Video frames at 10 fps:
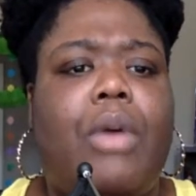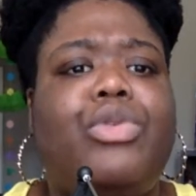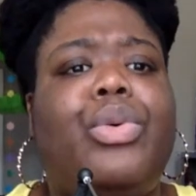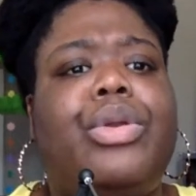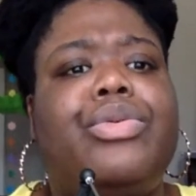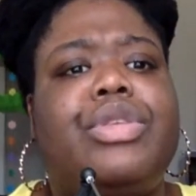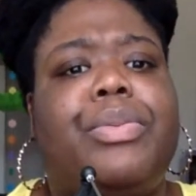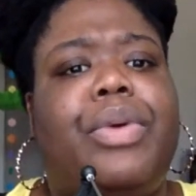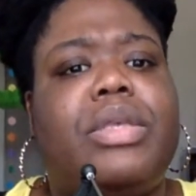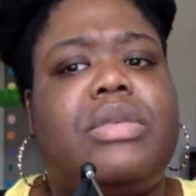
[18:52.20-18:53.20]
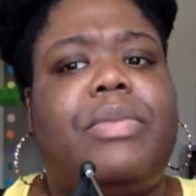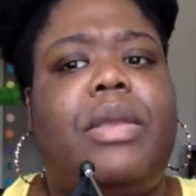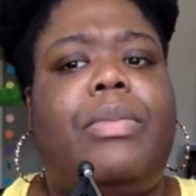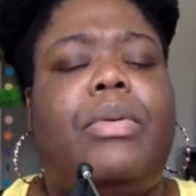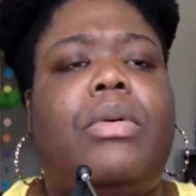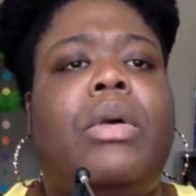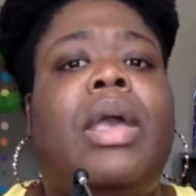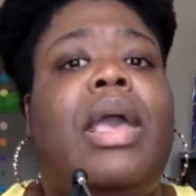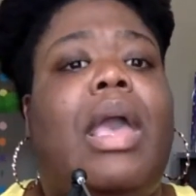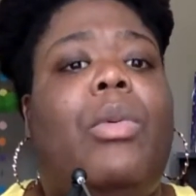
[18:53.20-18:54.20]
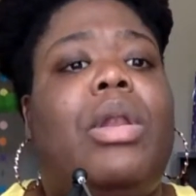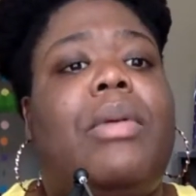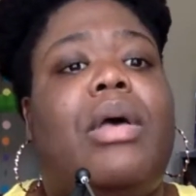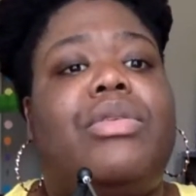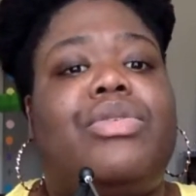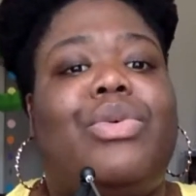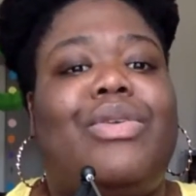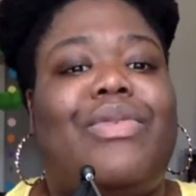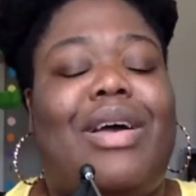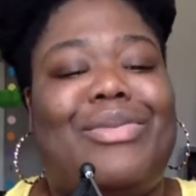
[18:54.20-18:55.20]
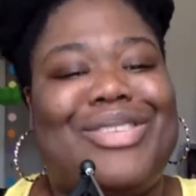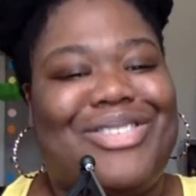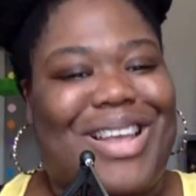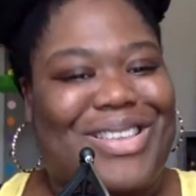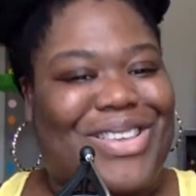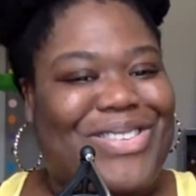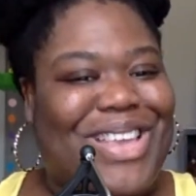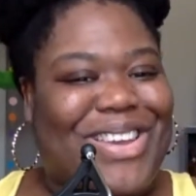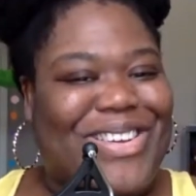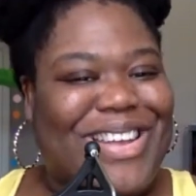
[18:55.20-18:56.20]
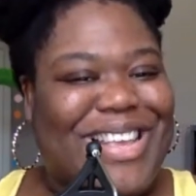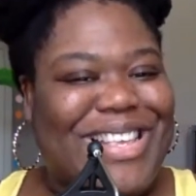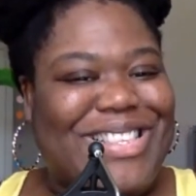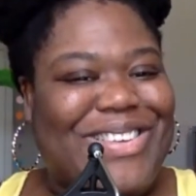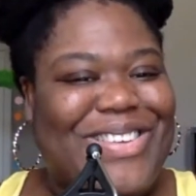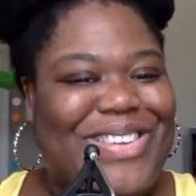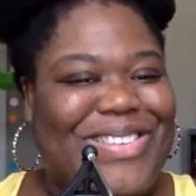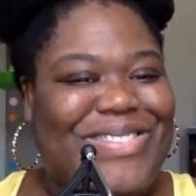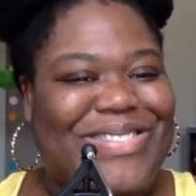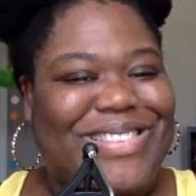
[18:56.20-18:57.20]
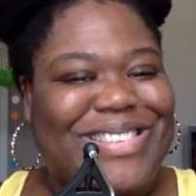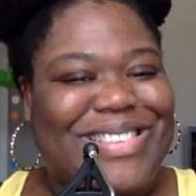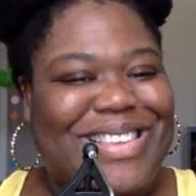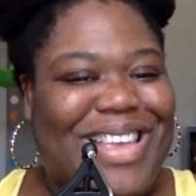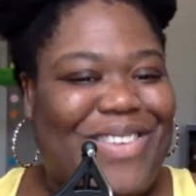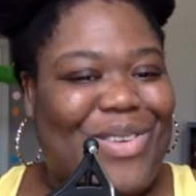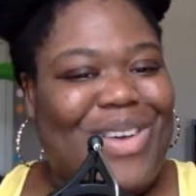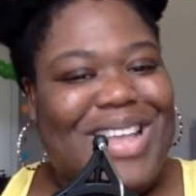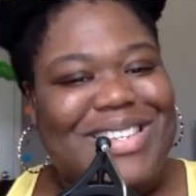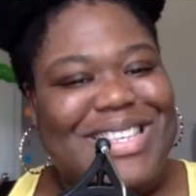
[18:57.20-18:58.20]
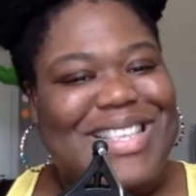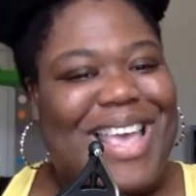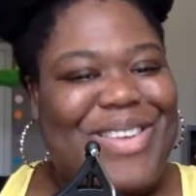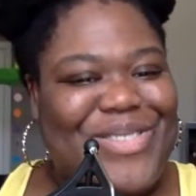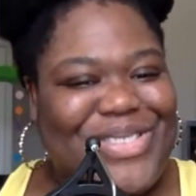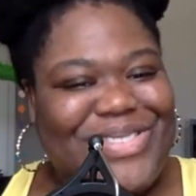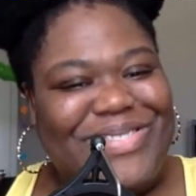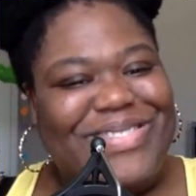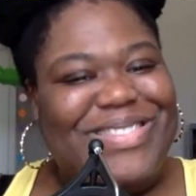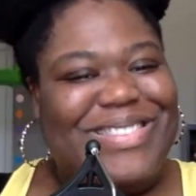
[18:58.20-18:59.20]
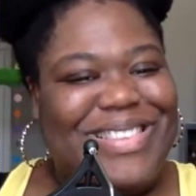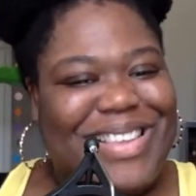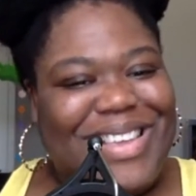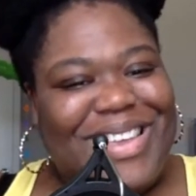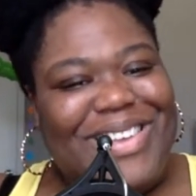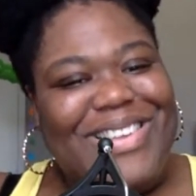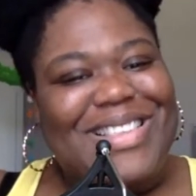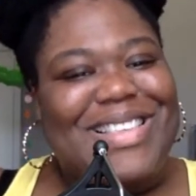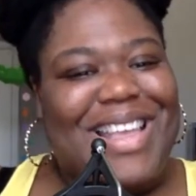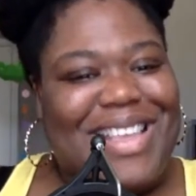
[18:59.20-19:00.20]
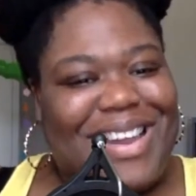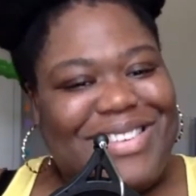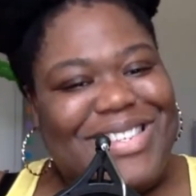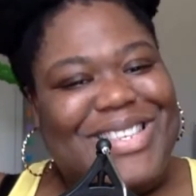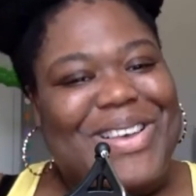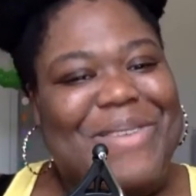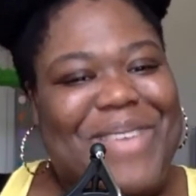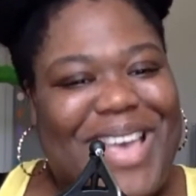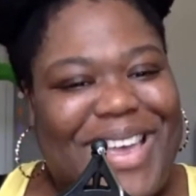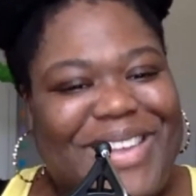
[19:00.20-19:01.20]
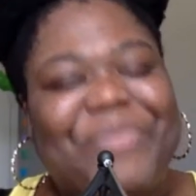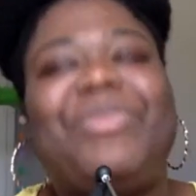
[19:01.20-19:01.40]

Twitter suppressing people. And one of my Twitter followers, shout out to you, Derek. He's so cute. If you're watching the table, he's a technology son now.